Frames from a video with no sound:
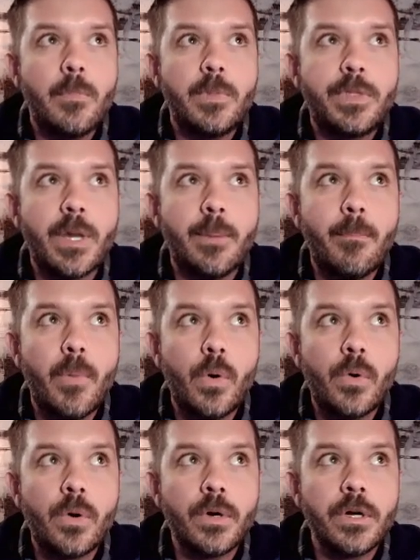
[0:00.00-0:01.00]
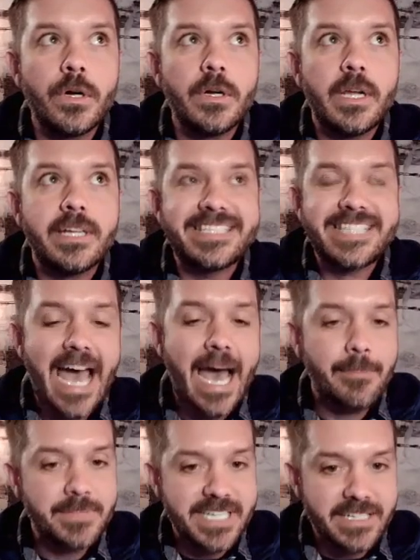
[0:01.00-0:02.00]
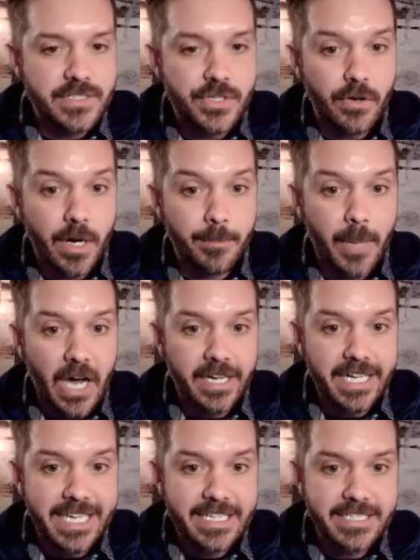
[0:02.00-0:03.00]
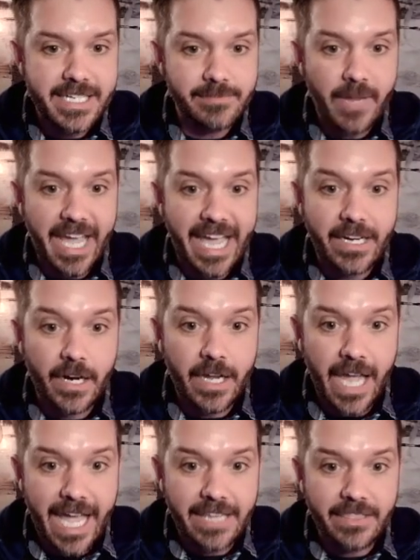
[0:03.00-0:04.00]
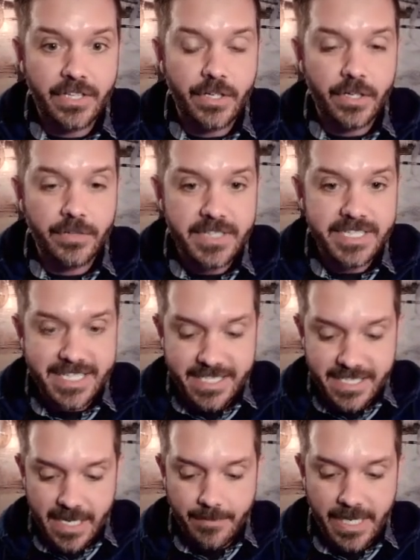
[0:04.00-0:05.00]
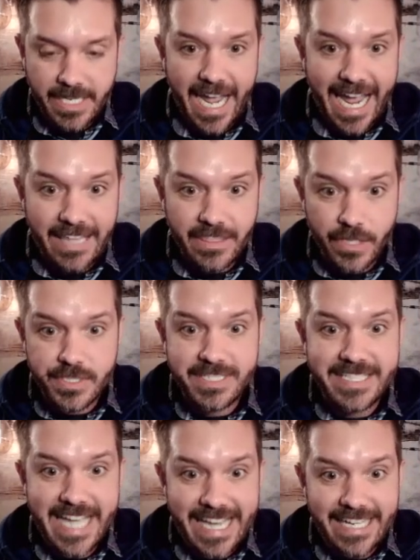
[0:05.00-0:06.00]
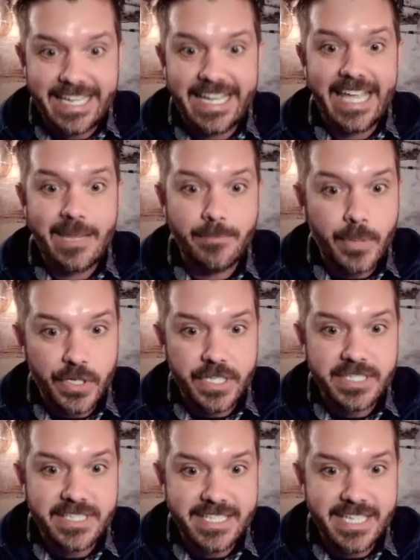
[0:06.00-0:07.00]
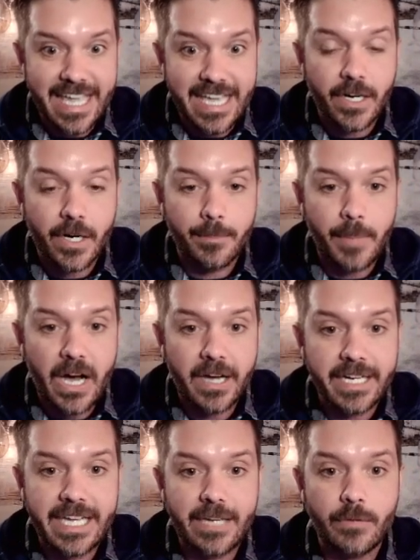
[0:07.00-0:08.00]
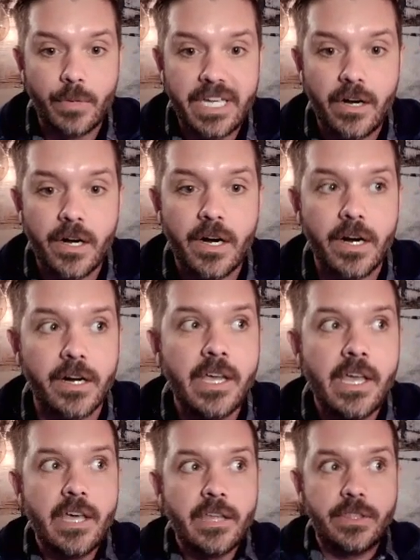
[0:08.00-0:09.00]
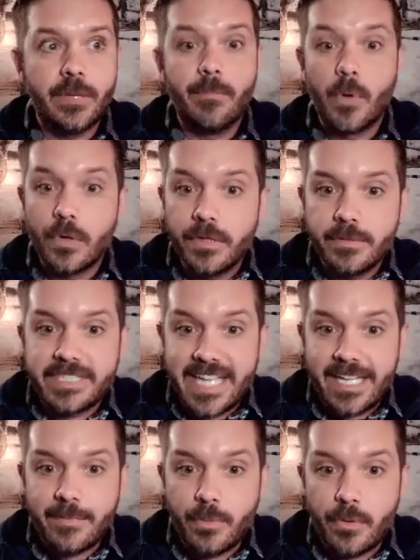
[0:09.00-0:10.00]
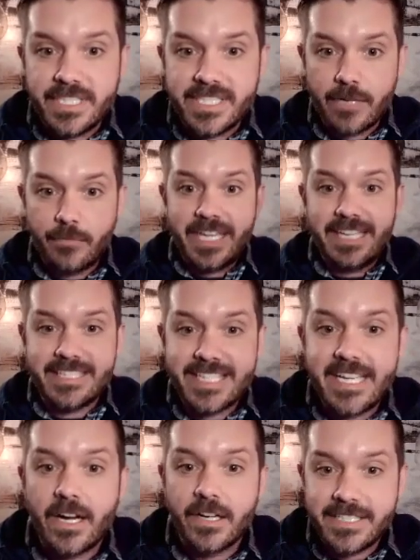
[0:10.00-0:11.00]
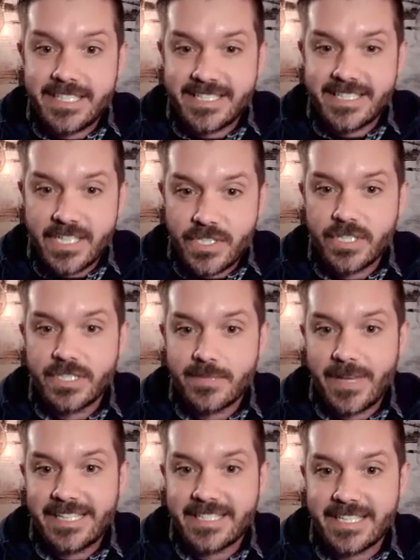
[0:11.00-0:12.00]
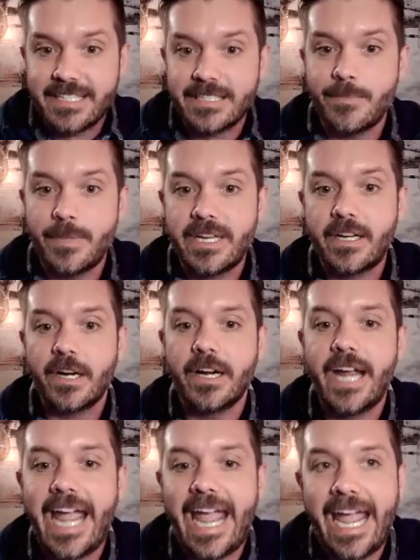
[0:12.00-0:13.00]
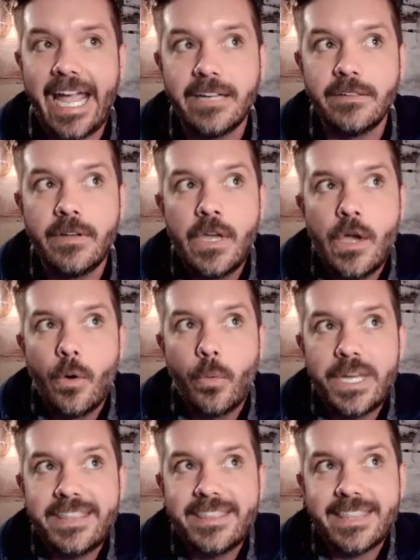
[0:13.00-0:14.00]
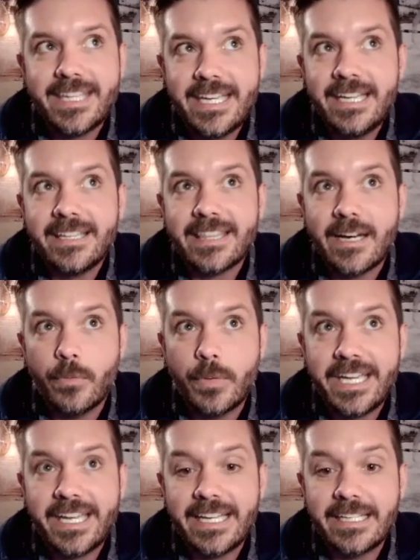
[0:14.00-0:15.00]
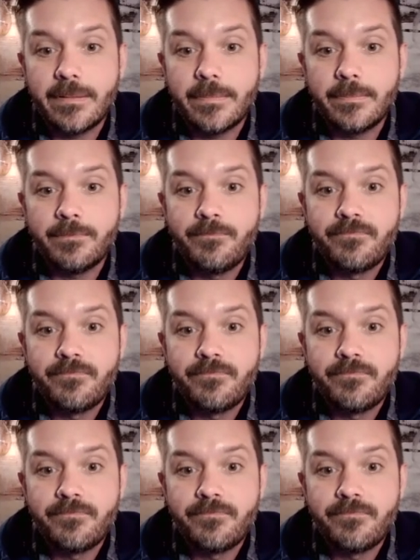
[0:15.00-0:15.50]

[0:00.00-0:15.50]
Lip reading: the more tapped into our bodies and the nervous system and those data inputs in our body we are, the more data points that we can see, our decision space gets bigger, and we think that we can